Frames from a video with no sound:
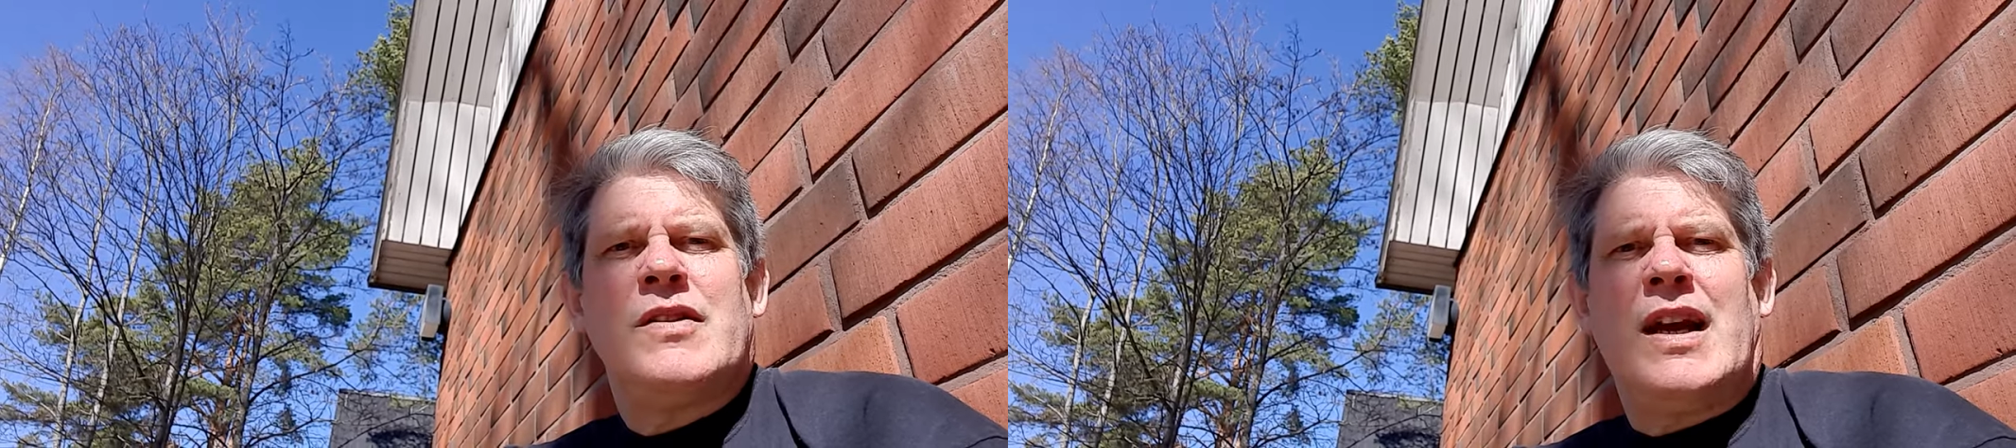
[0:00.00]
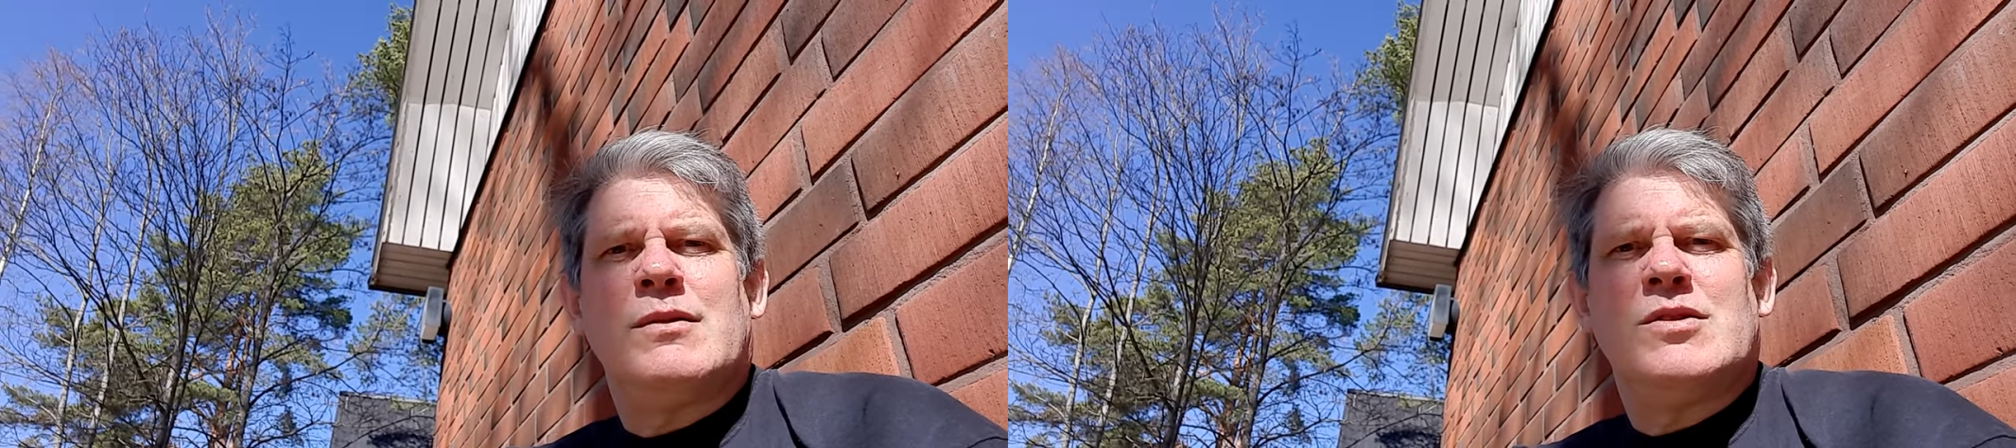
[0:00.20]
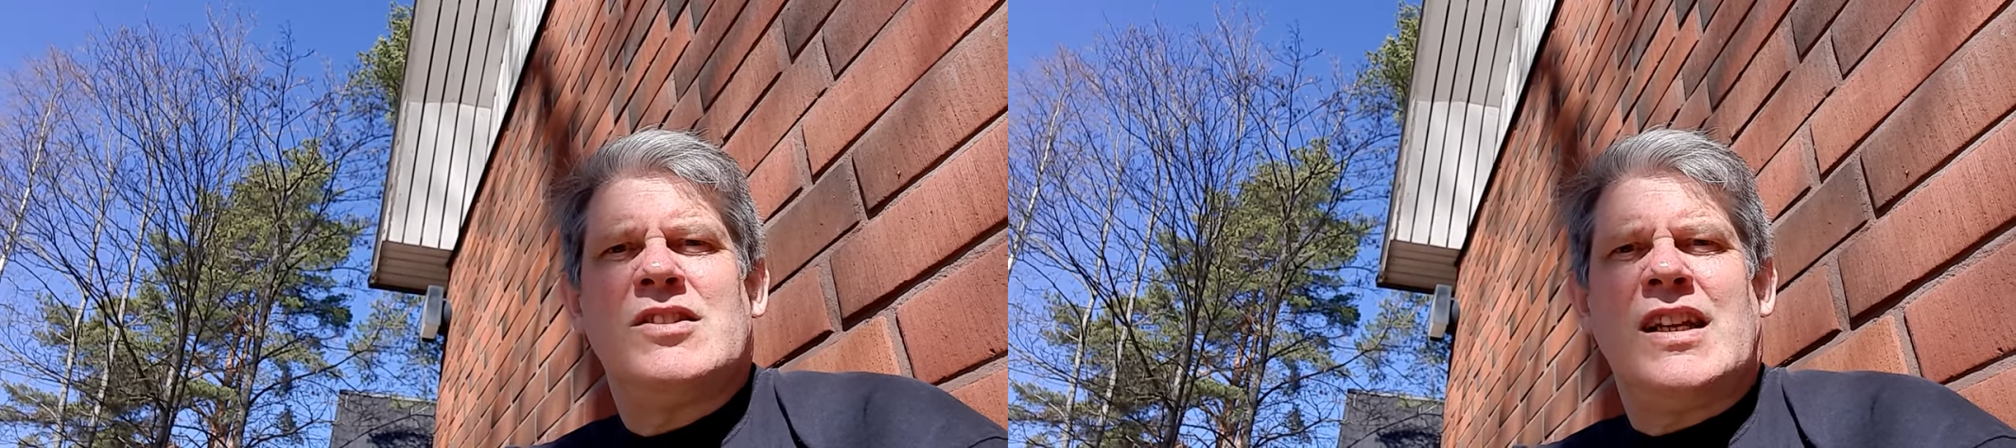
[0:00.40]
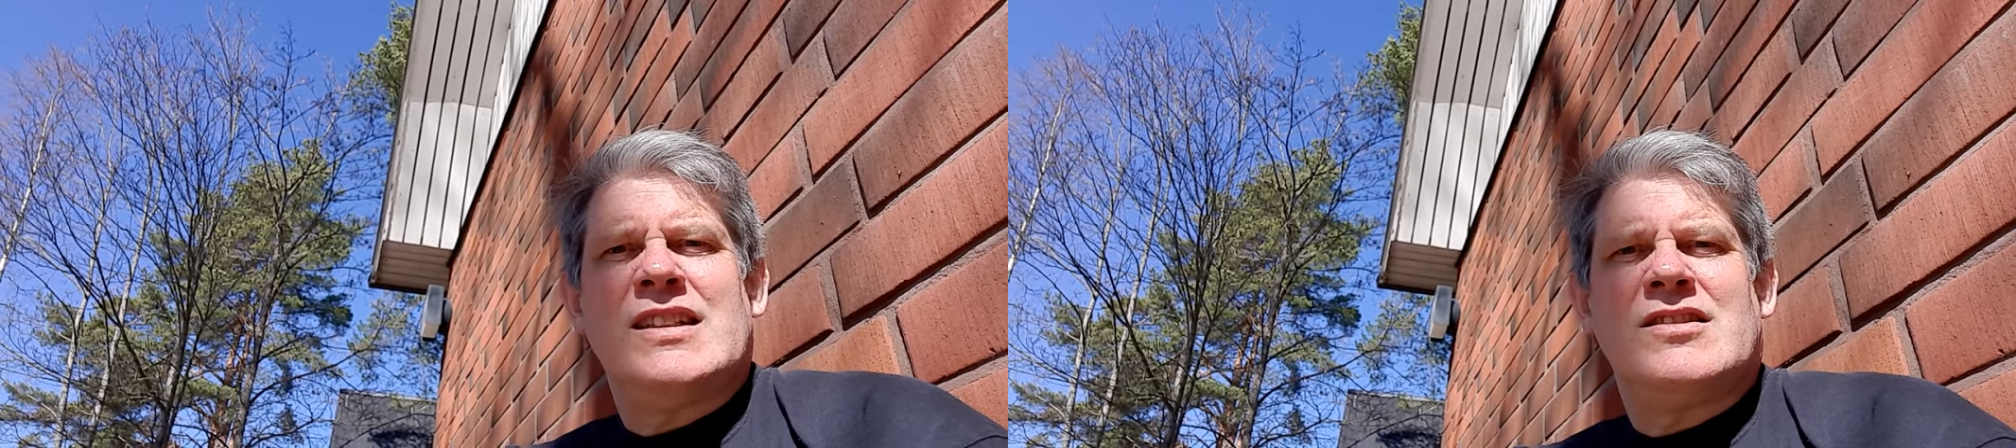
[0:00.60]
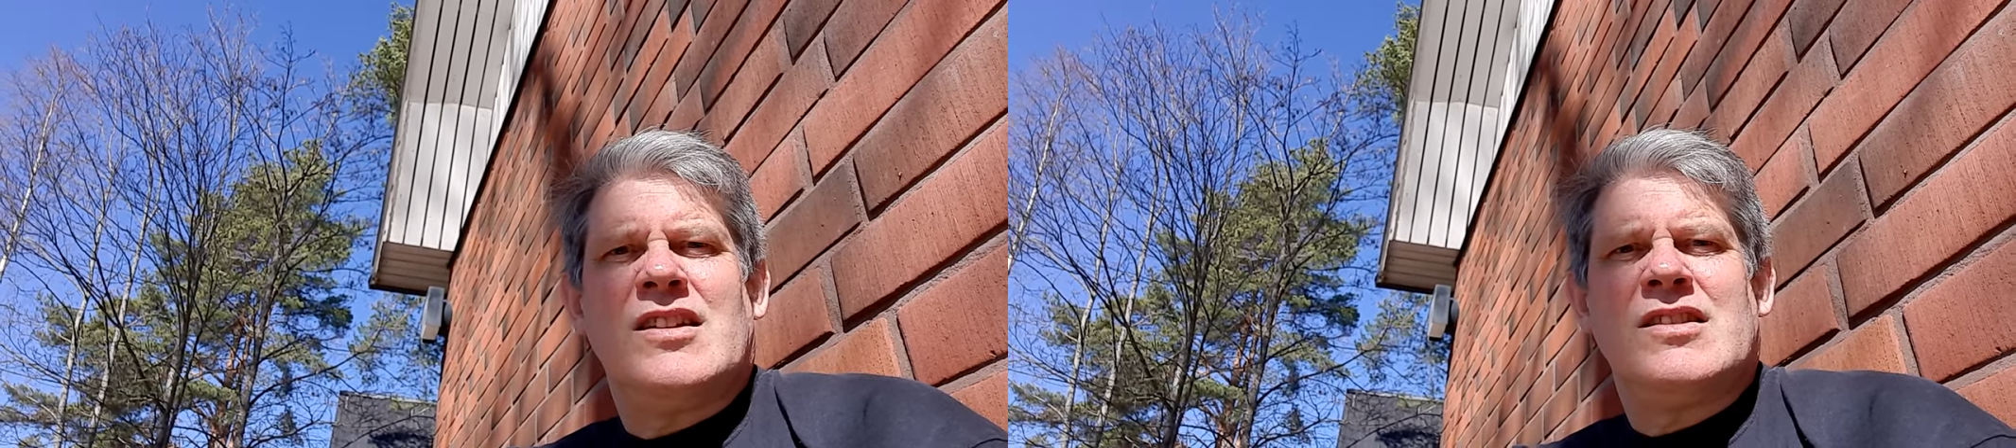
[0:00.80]
that I would say
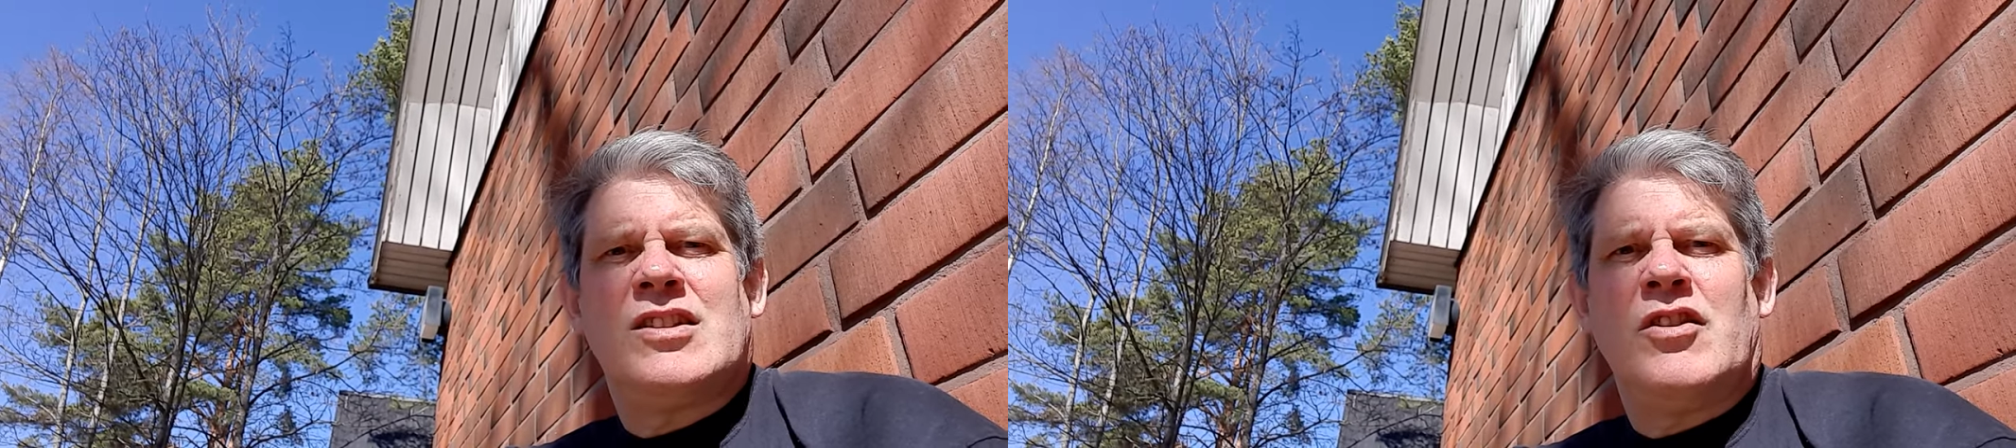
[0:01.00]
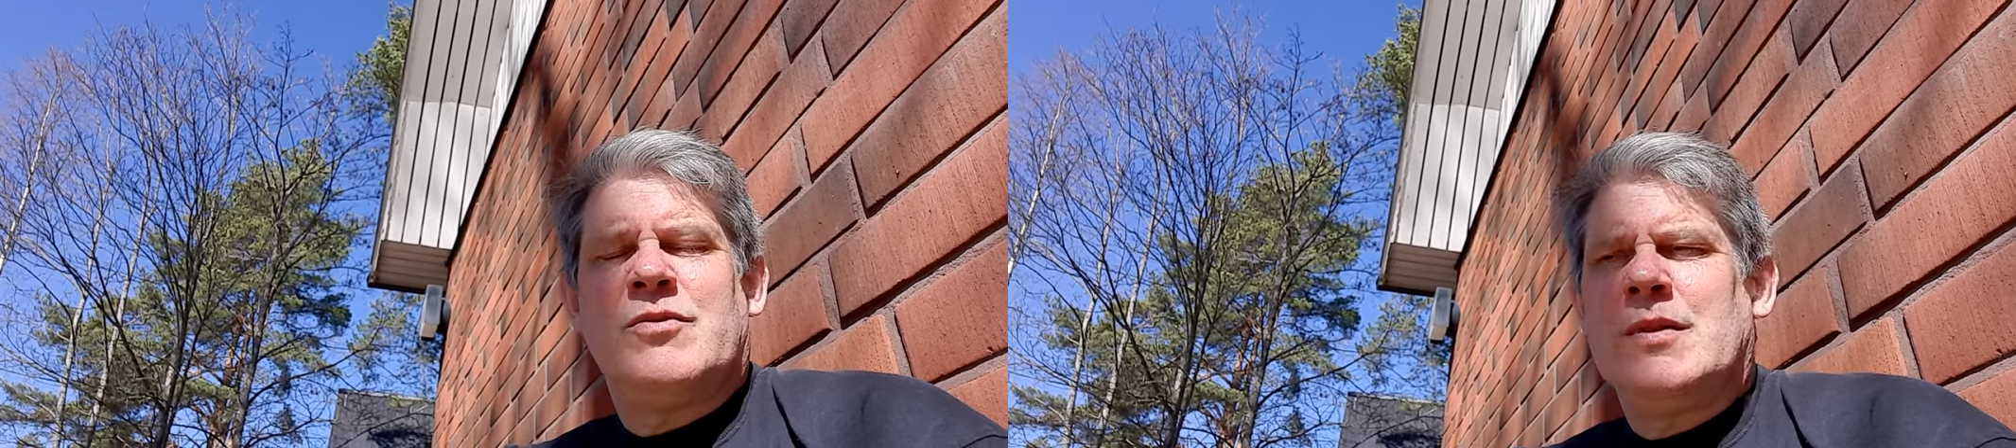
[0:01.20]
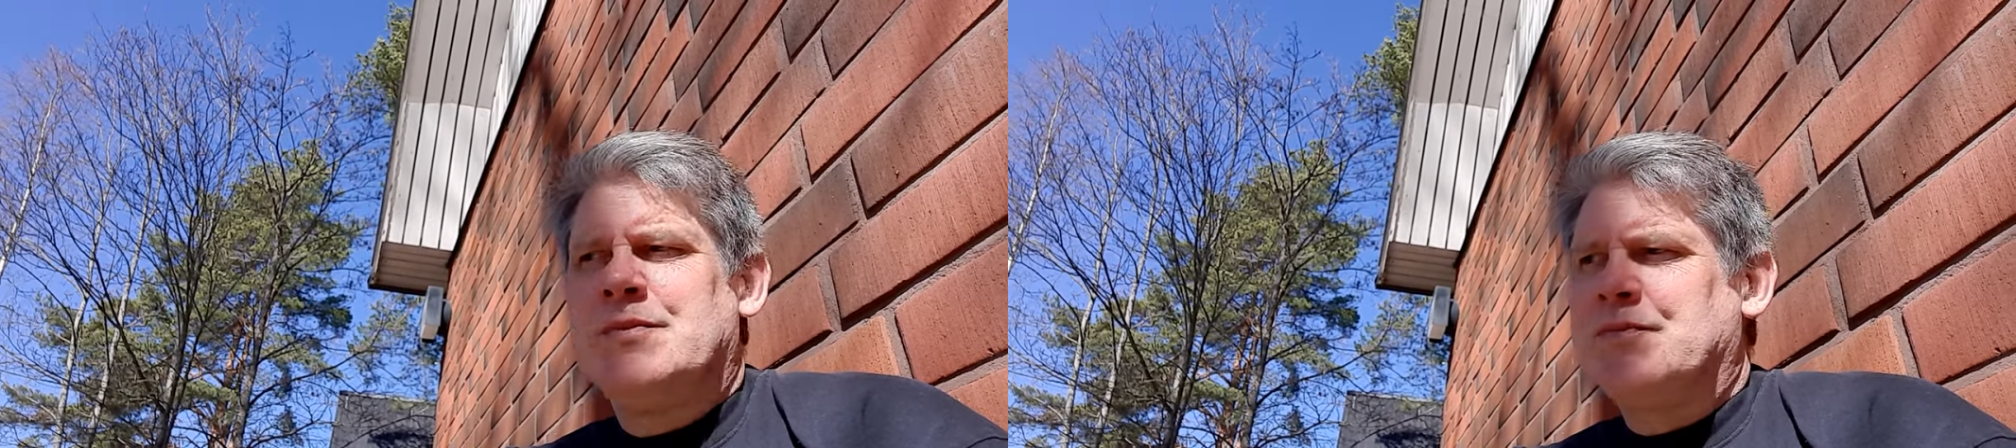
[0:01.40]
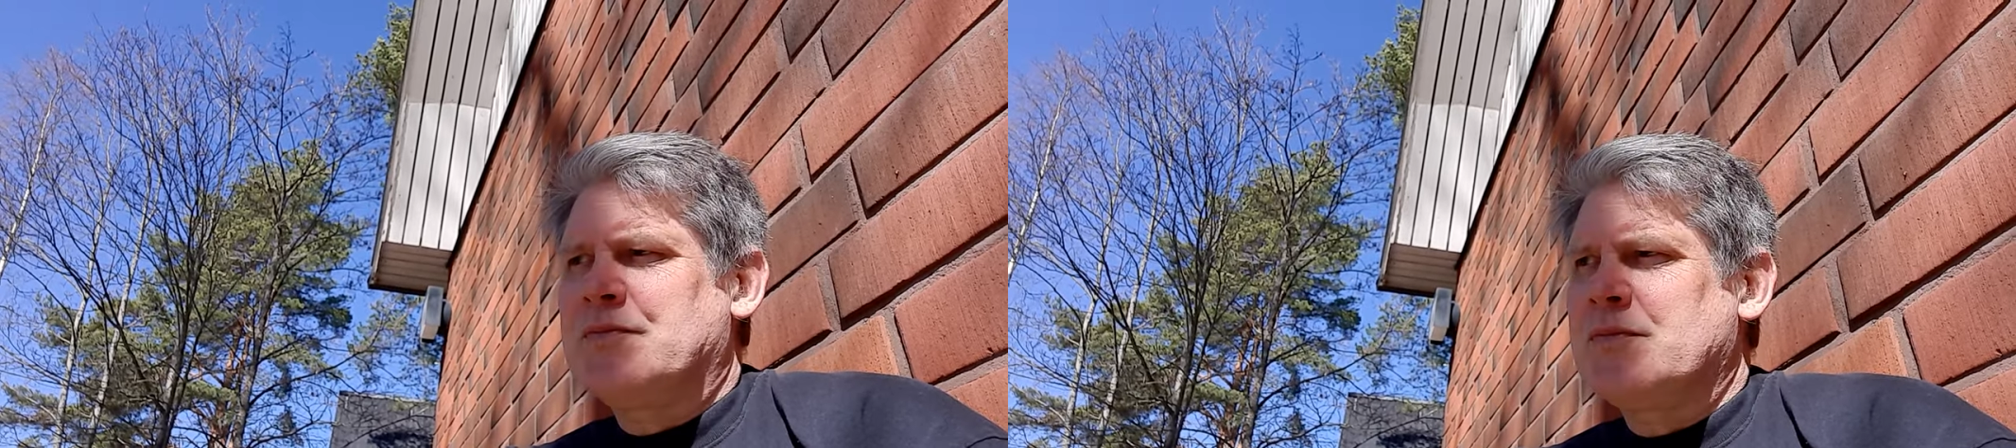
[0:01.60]
is that the government